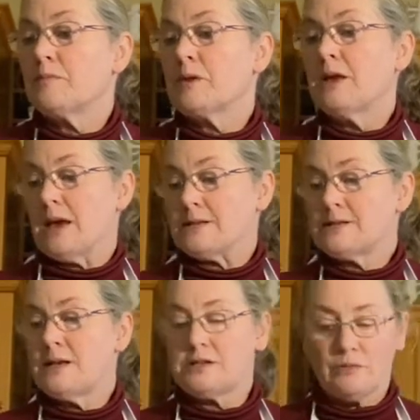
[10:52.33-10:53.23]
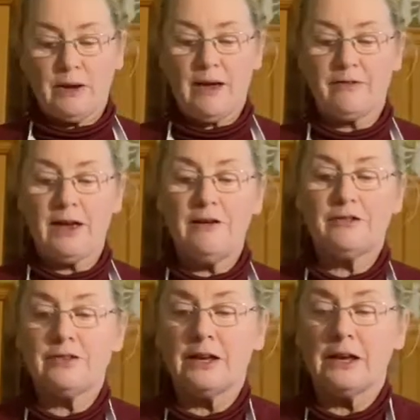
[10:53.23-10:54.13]
Yes, so we have
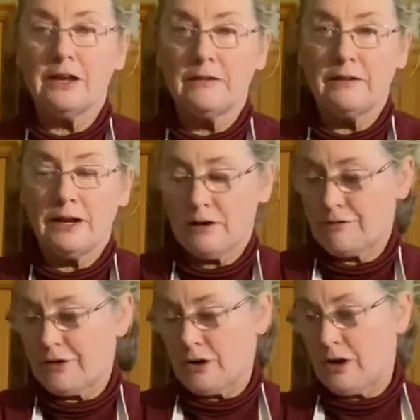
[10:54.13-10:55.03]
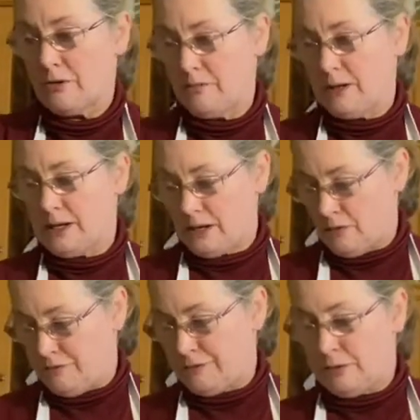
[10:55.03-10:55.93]
everything in there for our
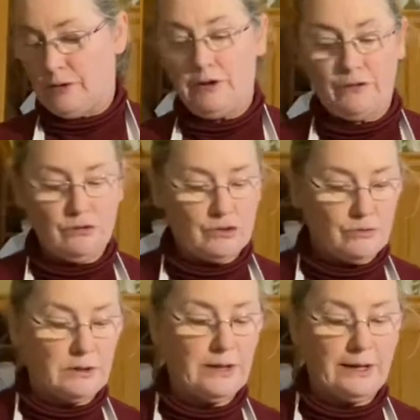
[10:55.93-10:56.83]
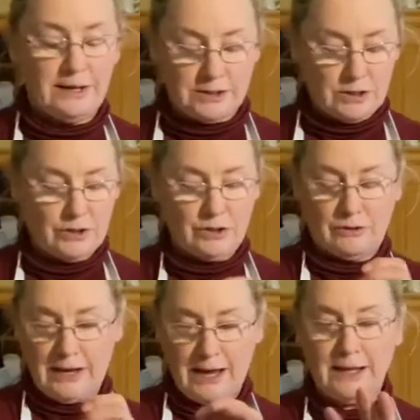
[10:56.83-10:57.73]
meatloaf. Now, if you don't like it on your
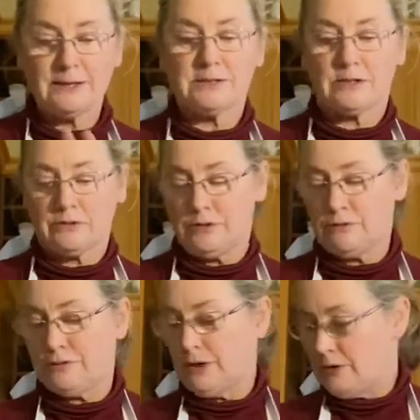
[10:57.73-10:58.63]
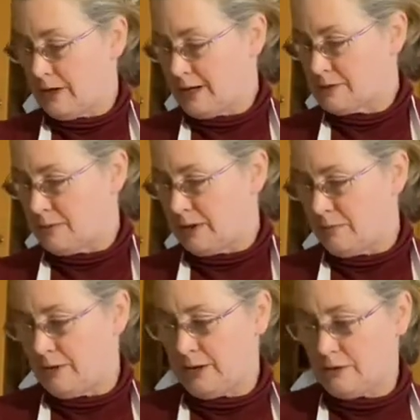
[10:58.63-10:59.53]
hands, or you feel your hands mightn't
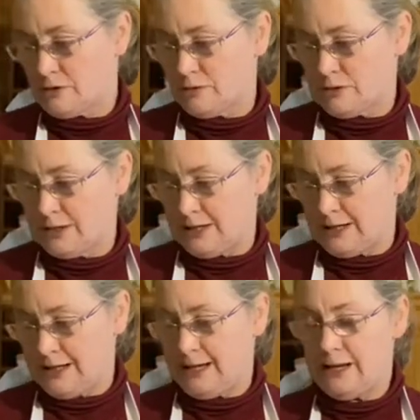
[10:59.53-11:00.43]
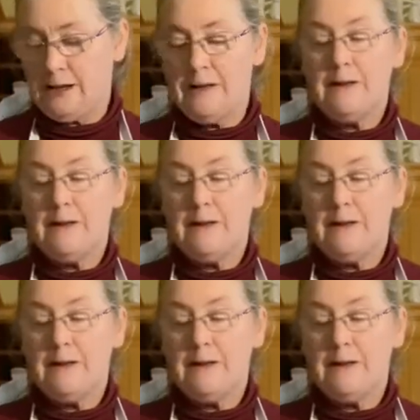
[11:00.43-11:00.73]
be totally clean,